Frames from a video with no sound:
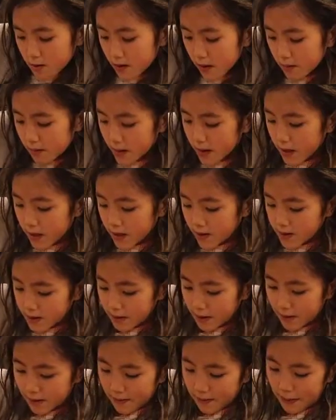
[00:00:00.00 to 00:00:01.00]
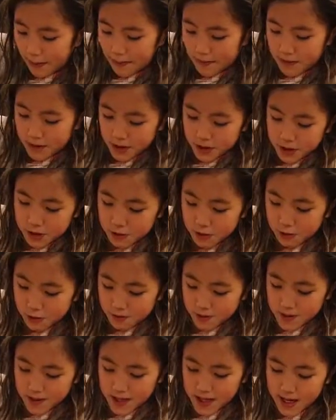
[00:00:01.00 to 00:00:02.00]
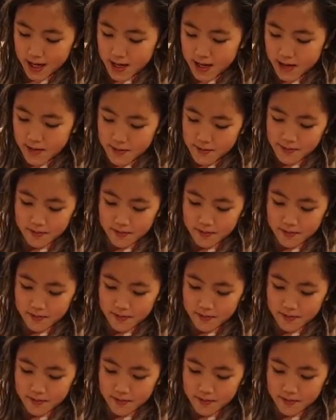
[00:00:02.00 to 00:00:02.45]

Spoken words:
I'm going to use about that much glue today.